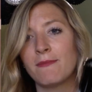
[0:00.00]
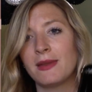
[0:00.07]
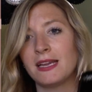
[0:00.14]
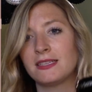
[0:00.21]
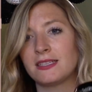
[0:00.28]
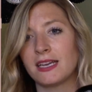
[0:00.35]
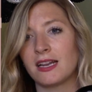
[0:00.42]

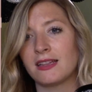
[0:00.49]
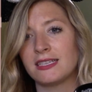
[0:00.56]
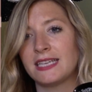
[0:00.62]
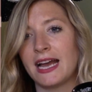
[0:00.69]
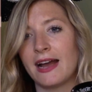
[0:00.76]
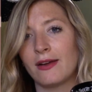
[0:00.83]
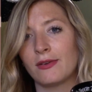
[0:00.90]
minutes to get on the
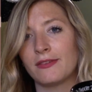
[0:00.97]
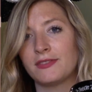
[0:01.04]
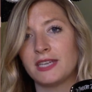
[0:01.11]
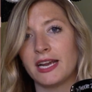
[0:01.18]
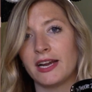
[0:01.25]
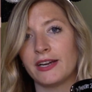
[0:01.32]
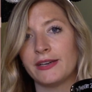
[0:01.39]
Tower of
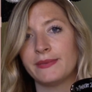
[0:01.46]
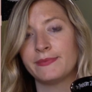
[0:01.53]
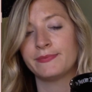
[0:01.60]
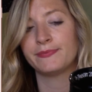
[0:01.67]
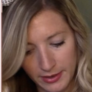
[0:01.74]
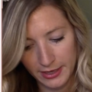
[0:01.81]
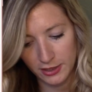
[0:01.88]
Terror.
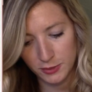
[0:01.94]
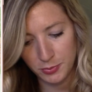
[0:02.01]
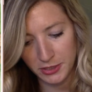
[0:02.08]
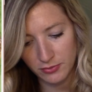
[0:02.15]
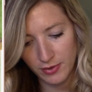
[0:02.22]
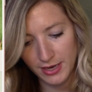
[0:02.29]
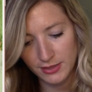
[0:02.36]
Radiator
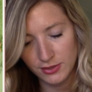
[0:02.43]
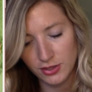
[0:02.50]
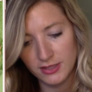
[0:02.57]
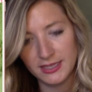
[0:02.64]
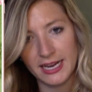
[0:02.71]
Springs Racers,